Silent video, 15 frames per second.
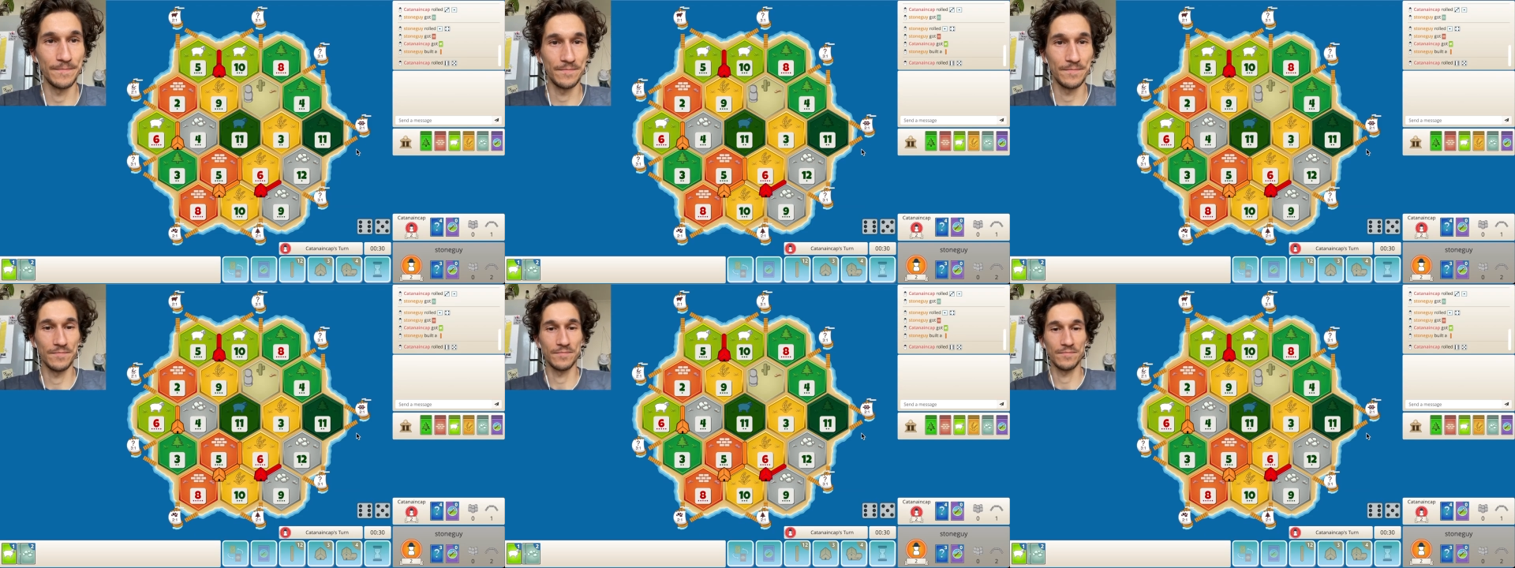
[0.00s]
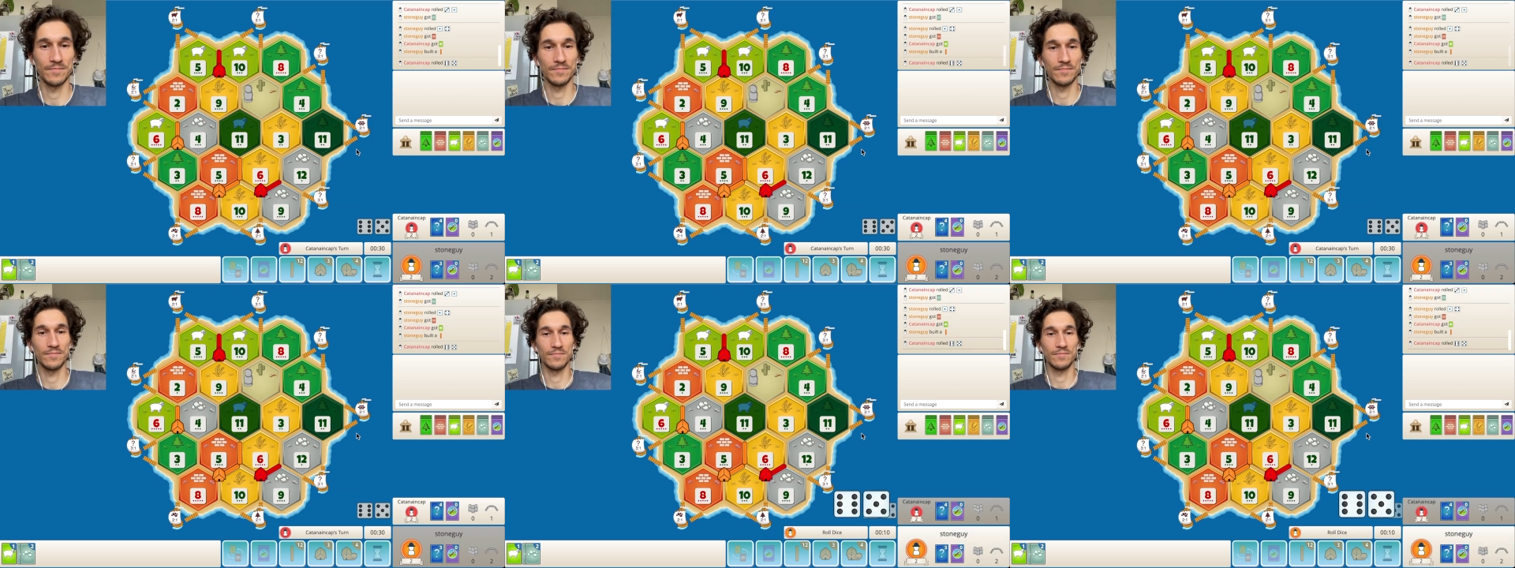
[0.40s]

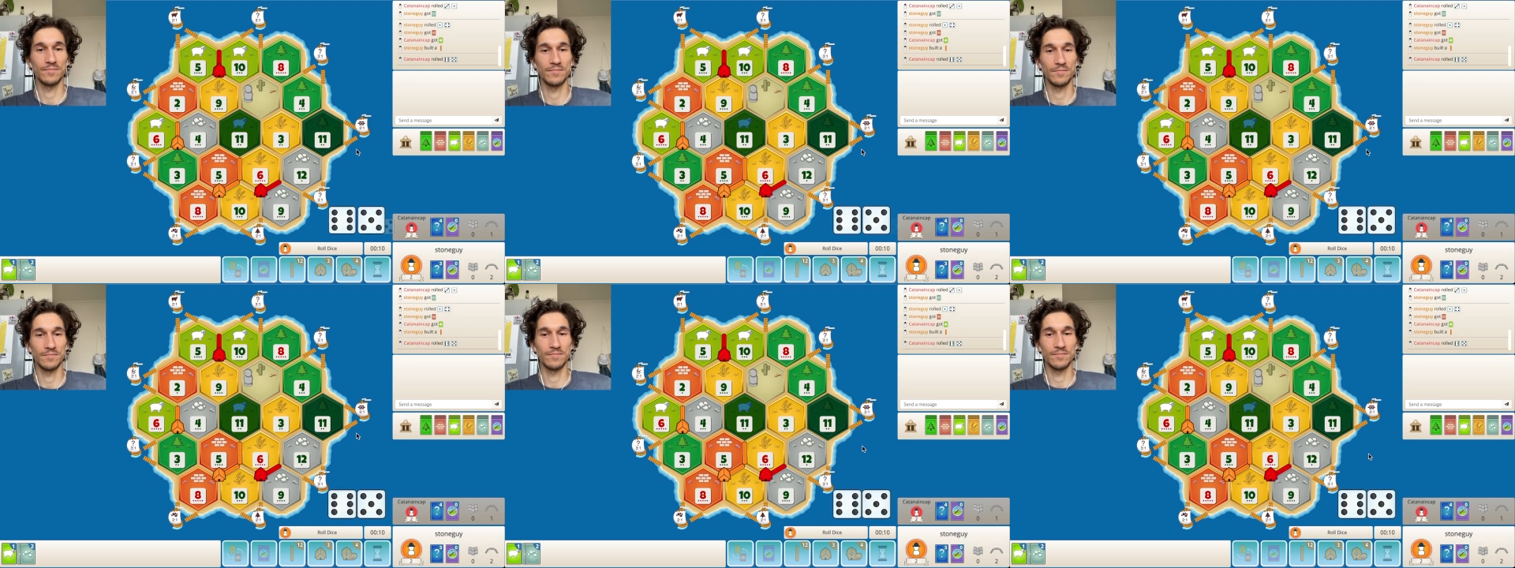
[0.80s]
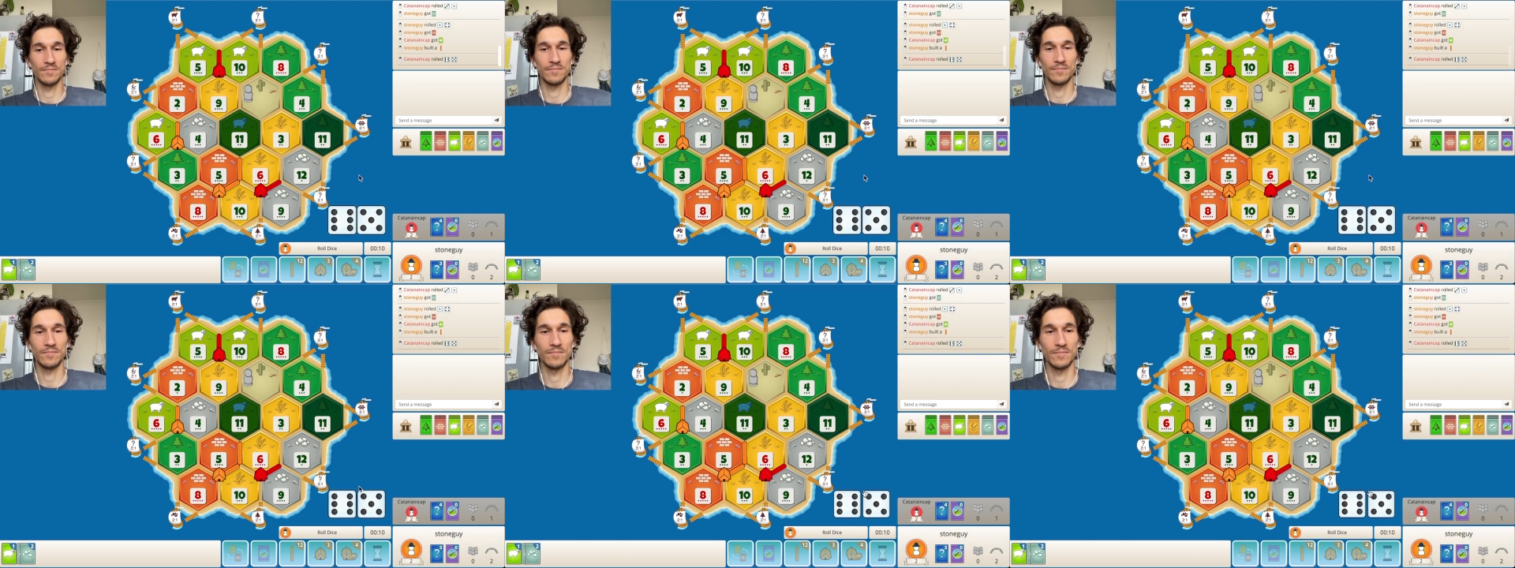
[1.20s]

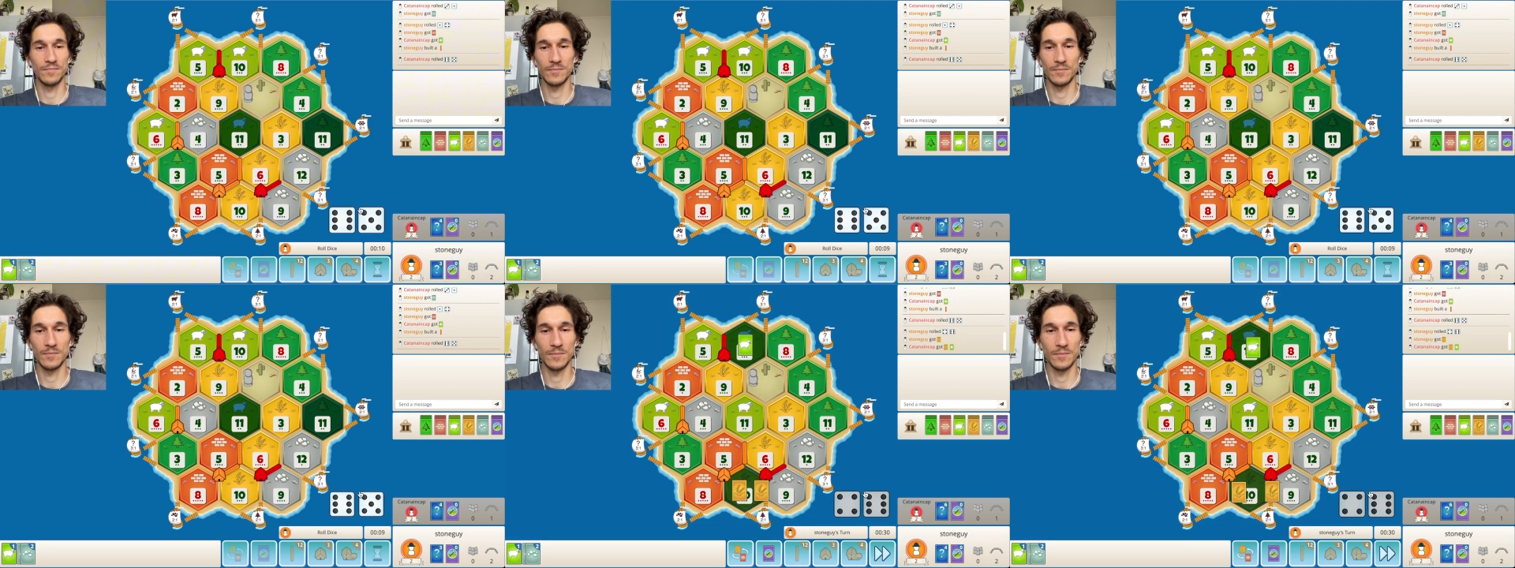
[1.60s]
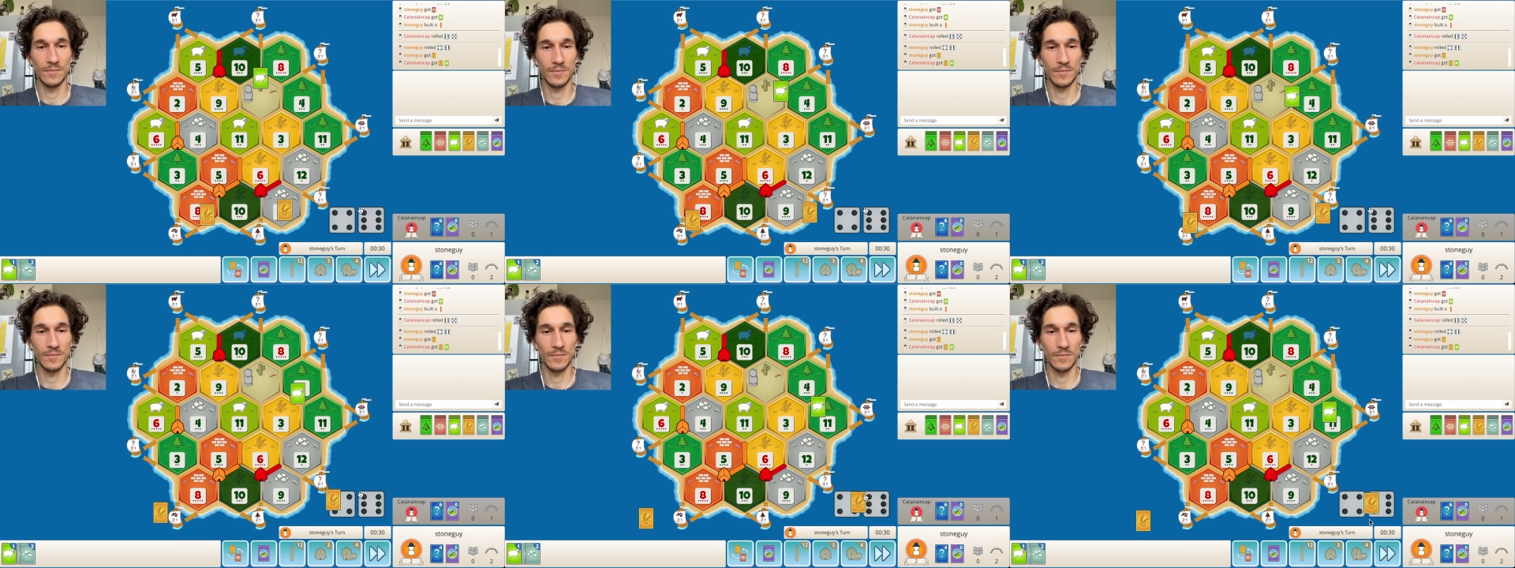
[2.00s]

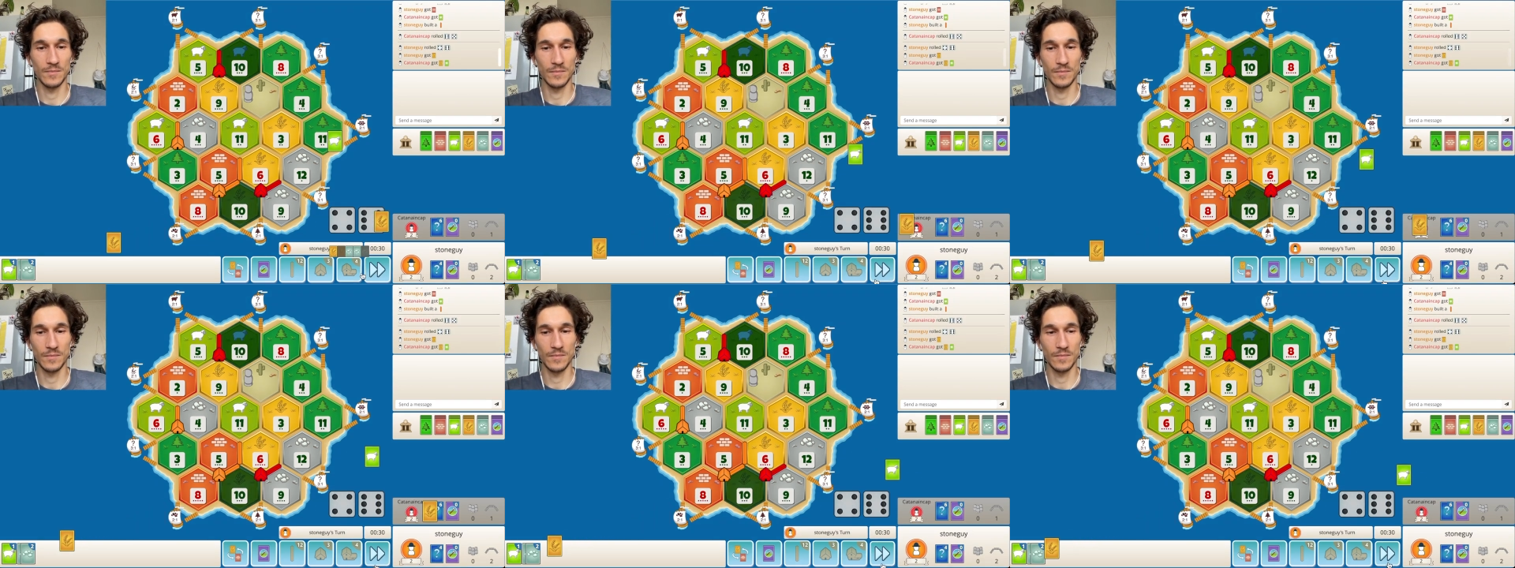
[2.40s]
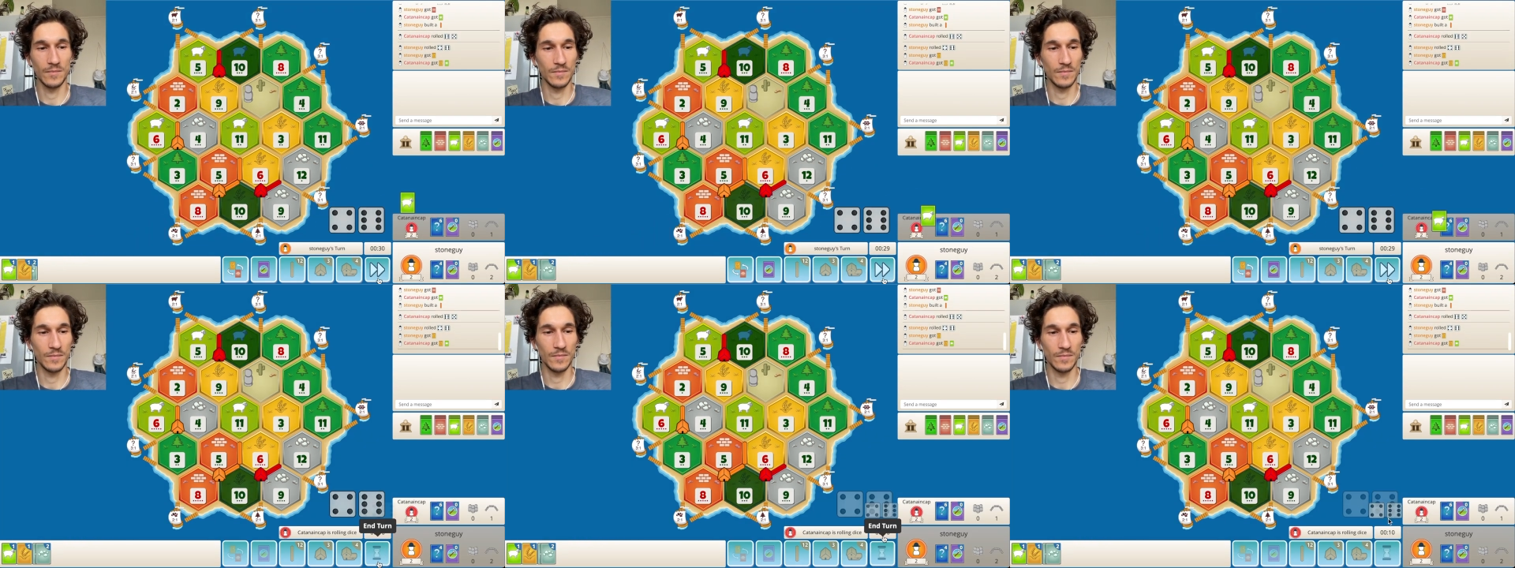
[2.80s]

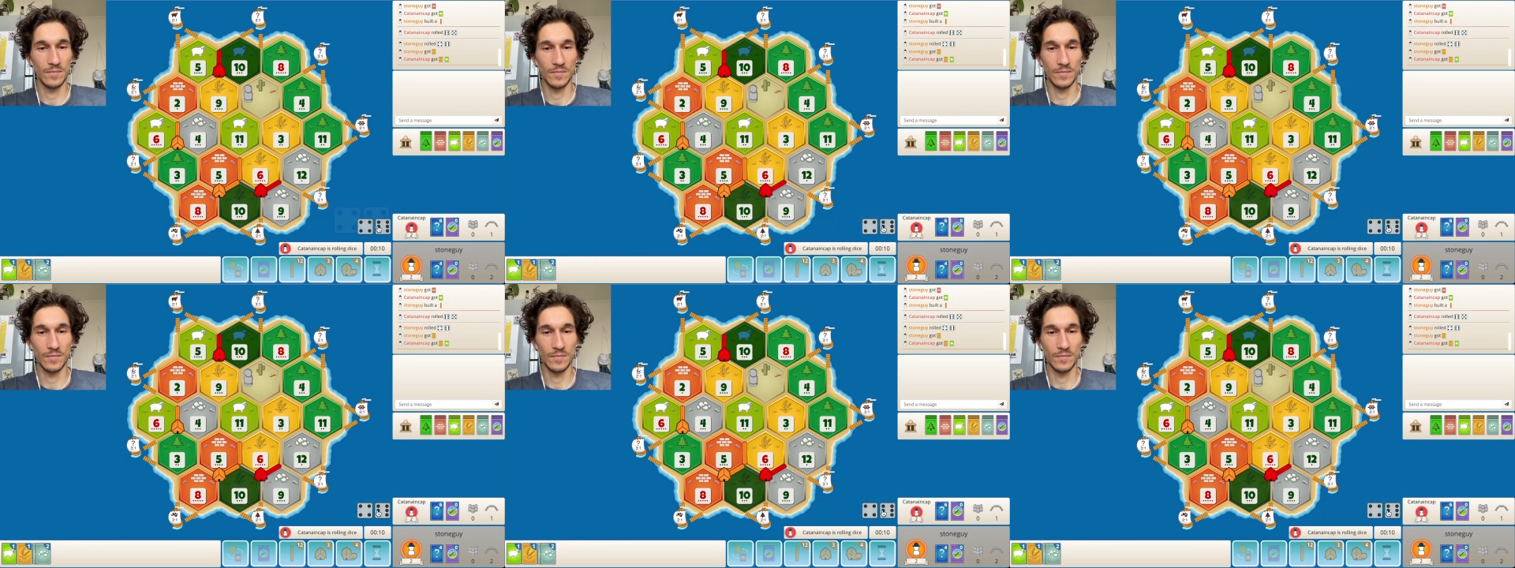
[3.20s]
Nobody speaks.